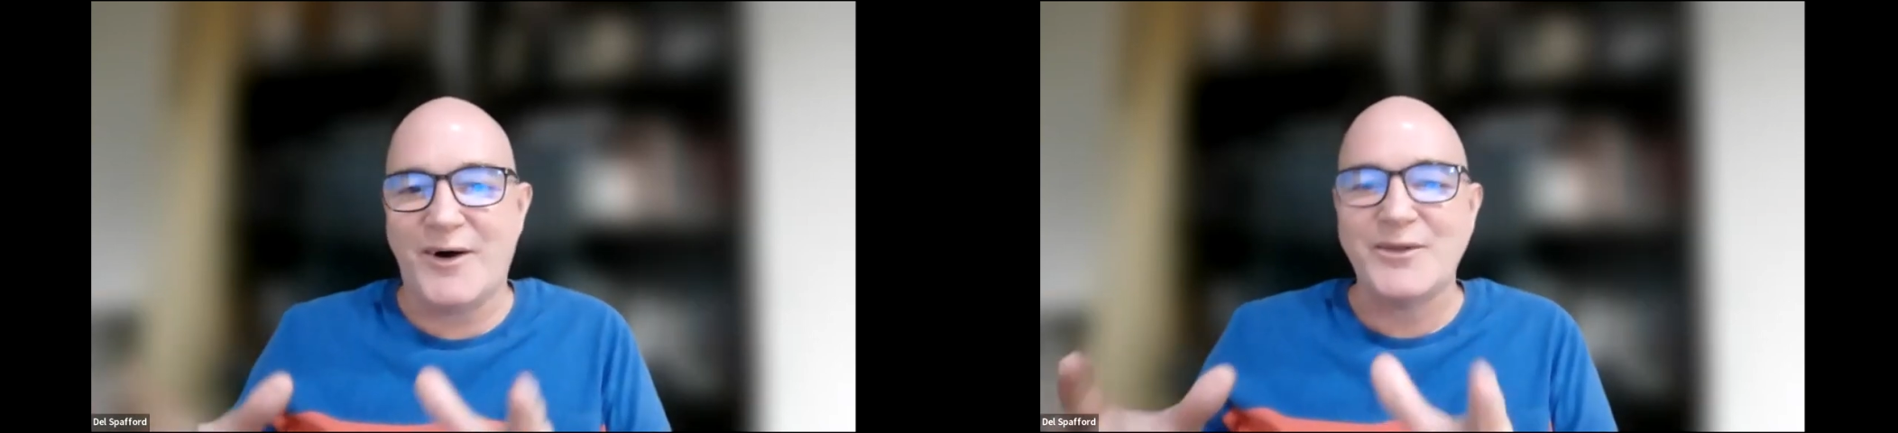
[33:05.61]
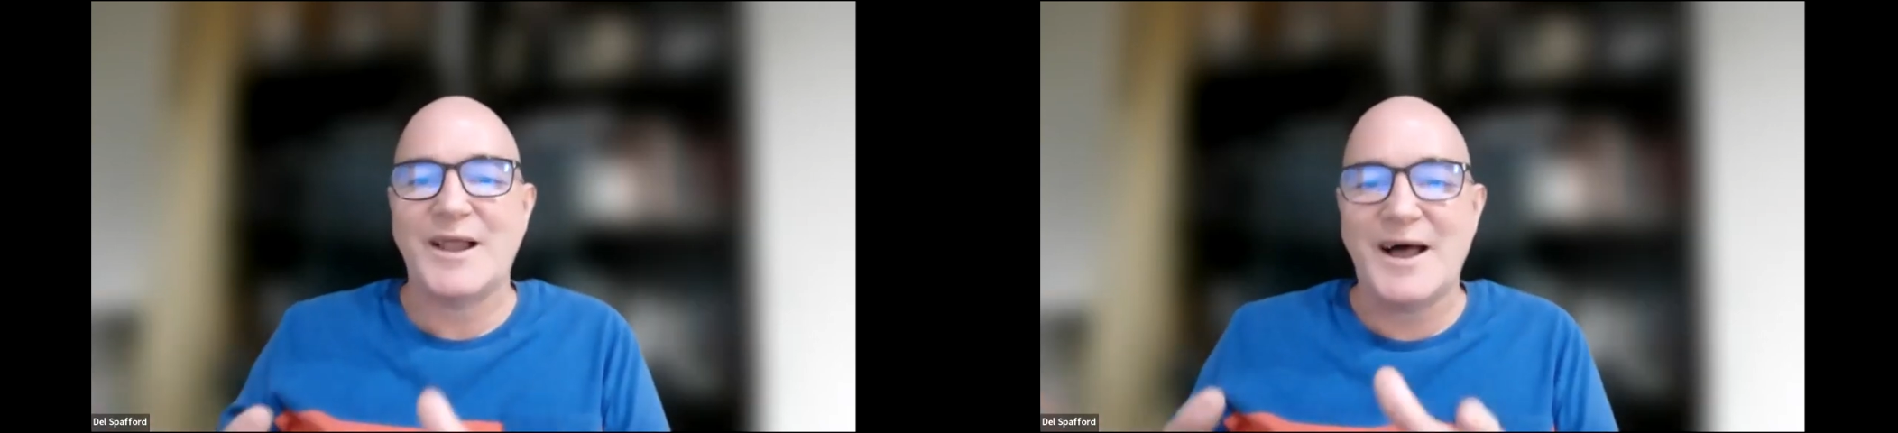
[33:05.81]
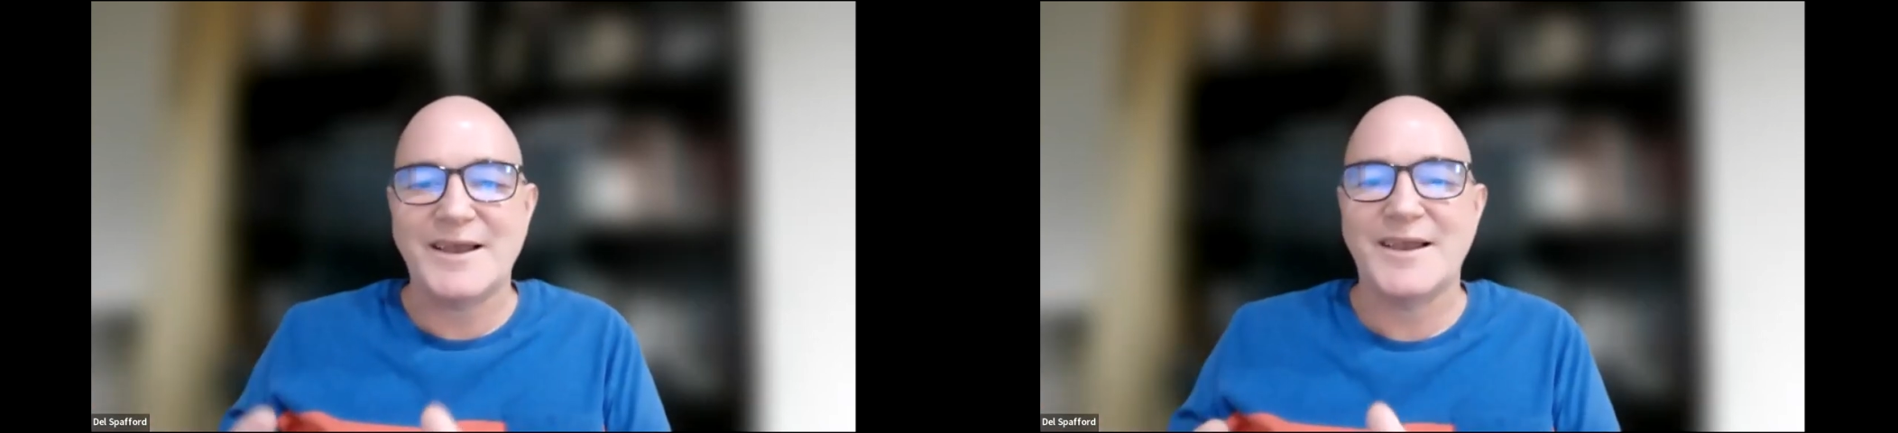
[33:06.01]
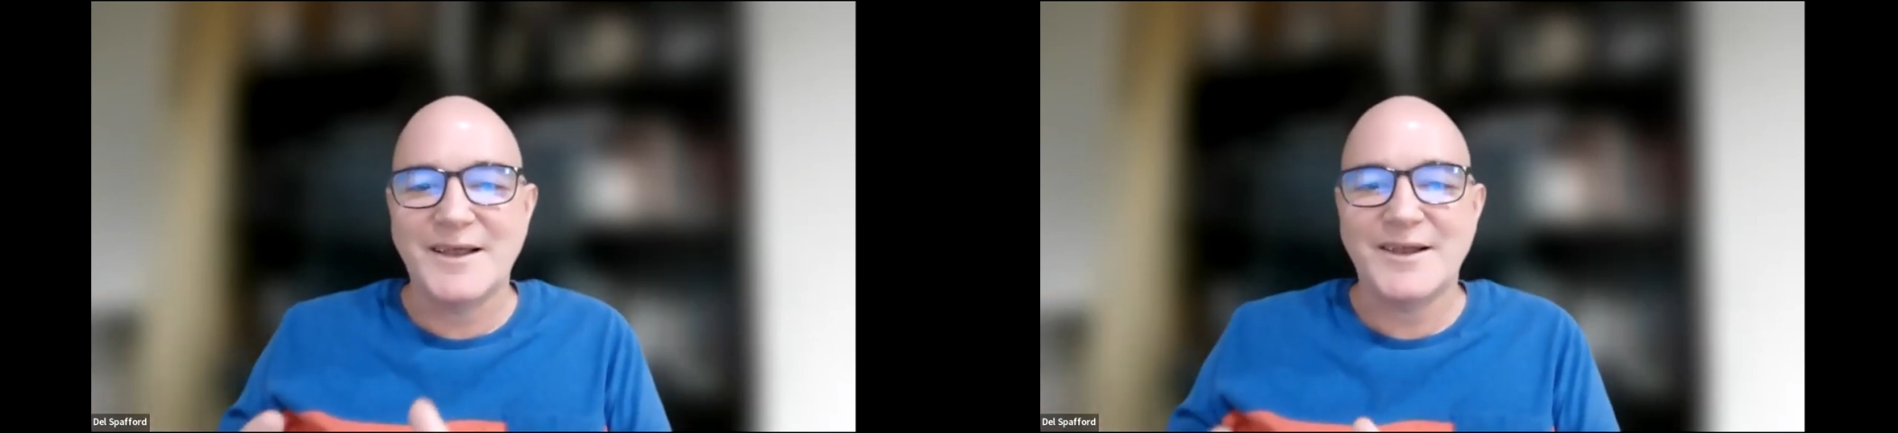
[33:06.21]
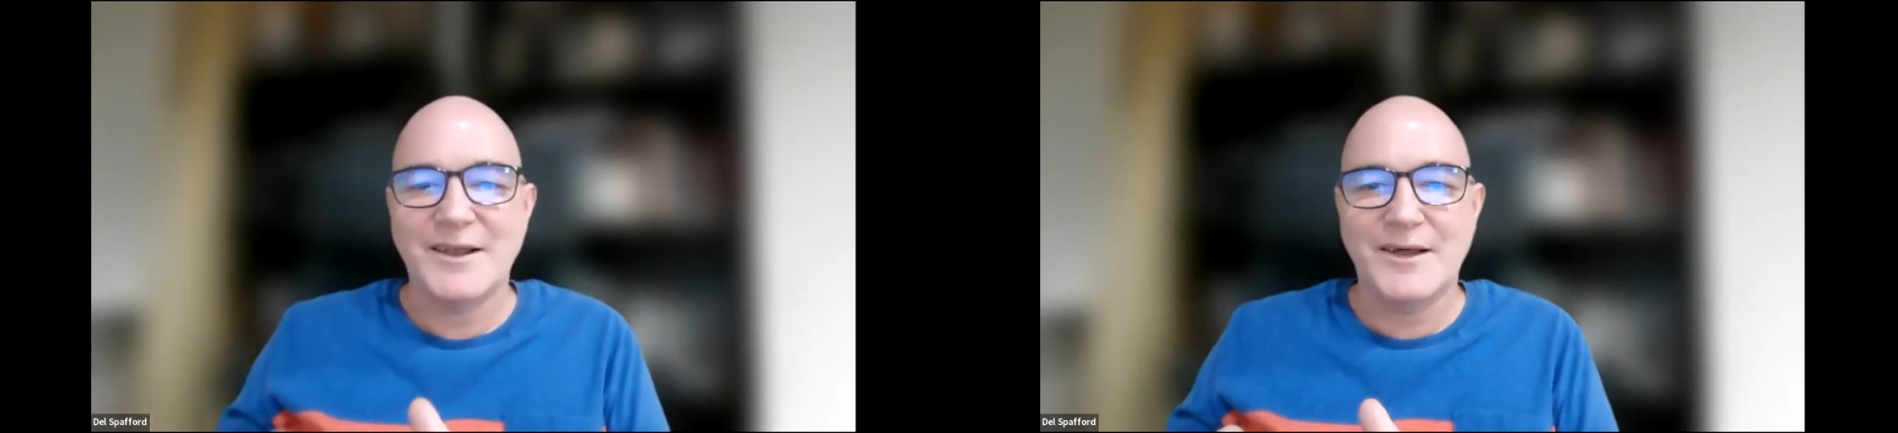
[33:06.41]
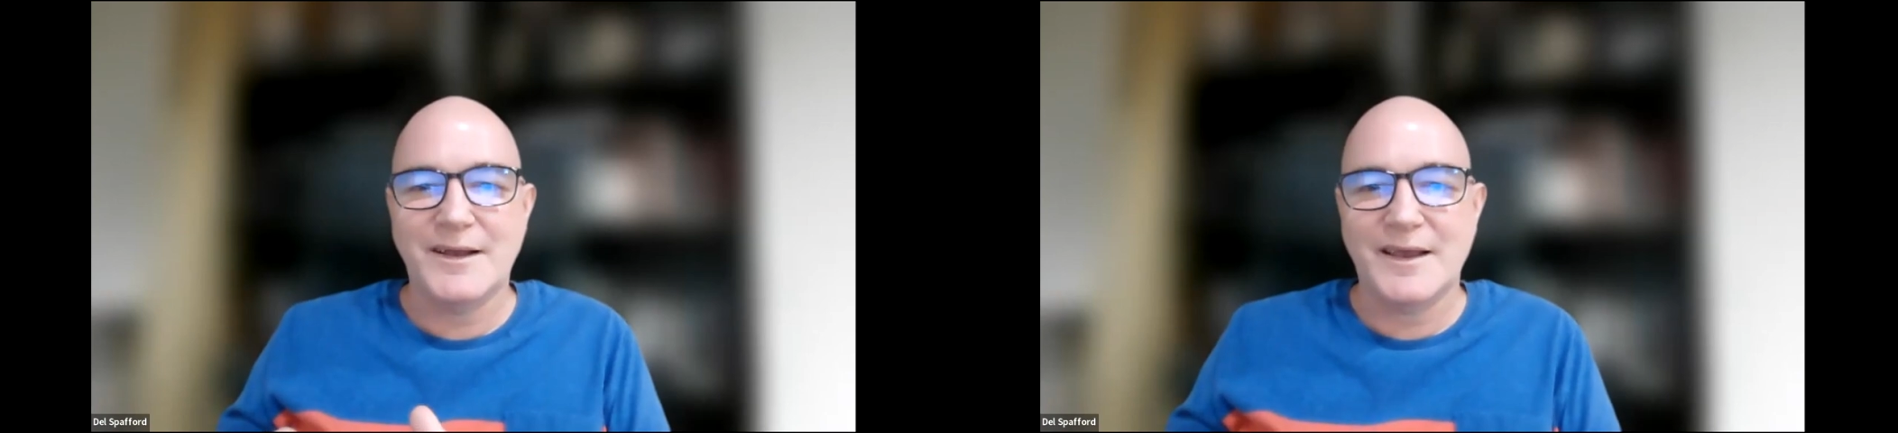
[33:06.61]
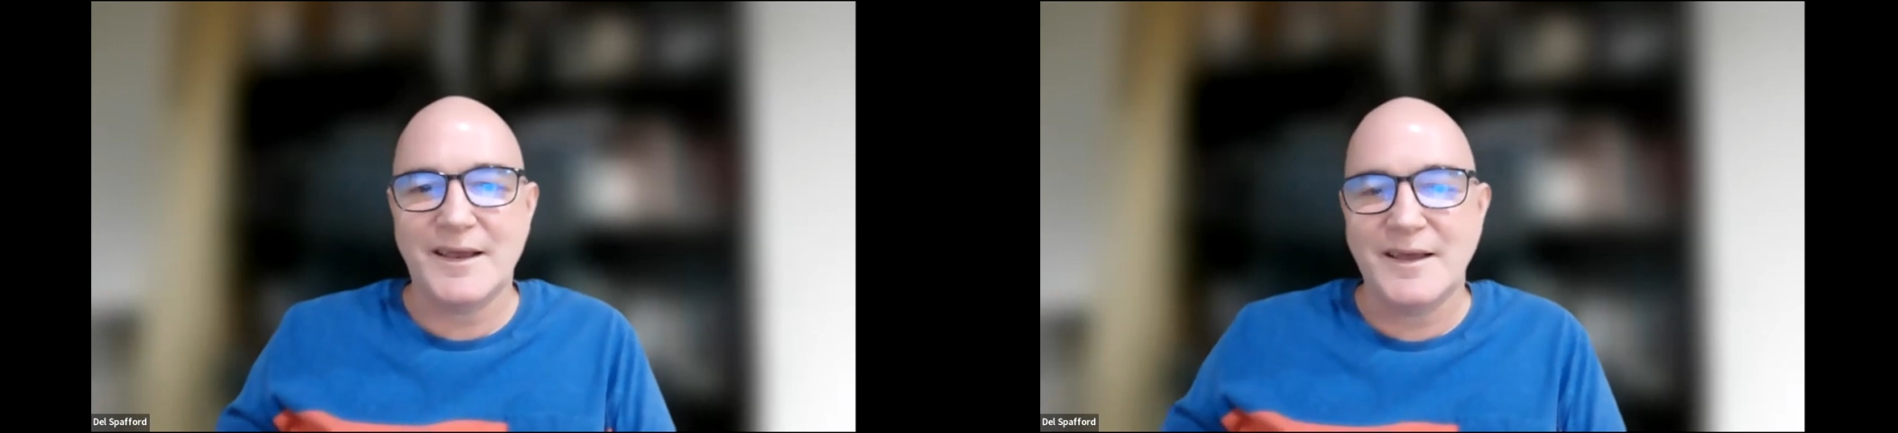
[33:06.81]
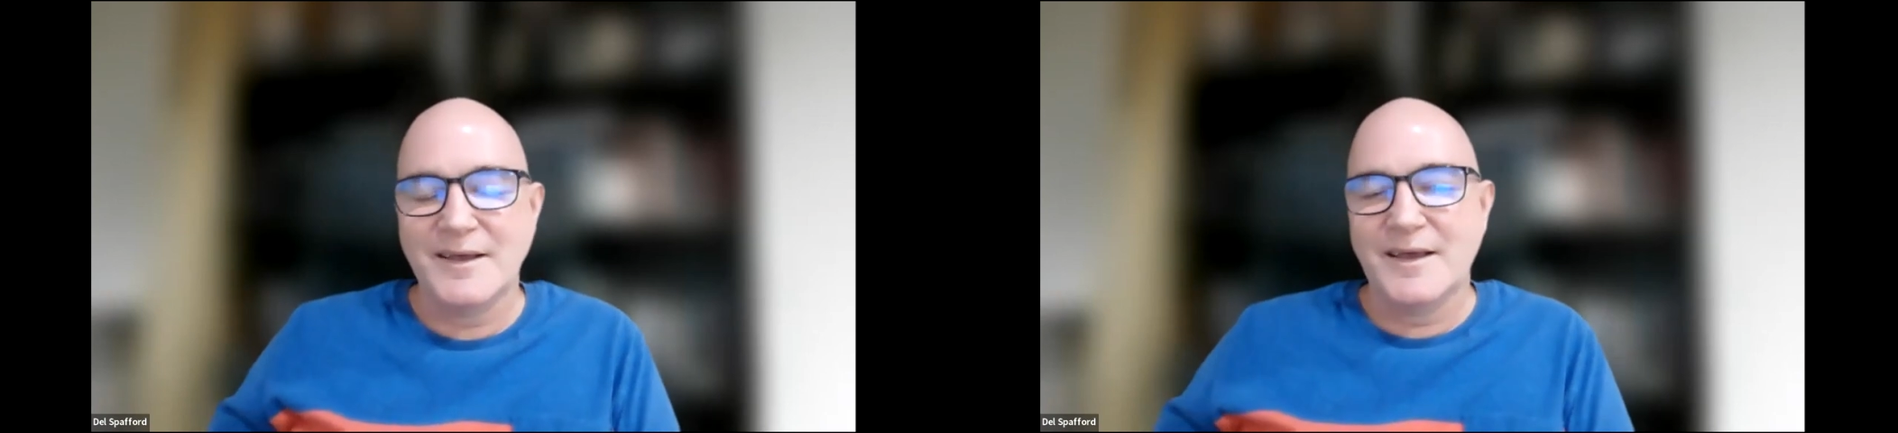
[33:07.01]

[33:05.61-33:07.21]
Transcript: online learning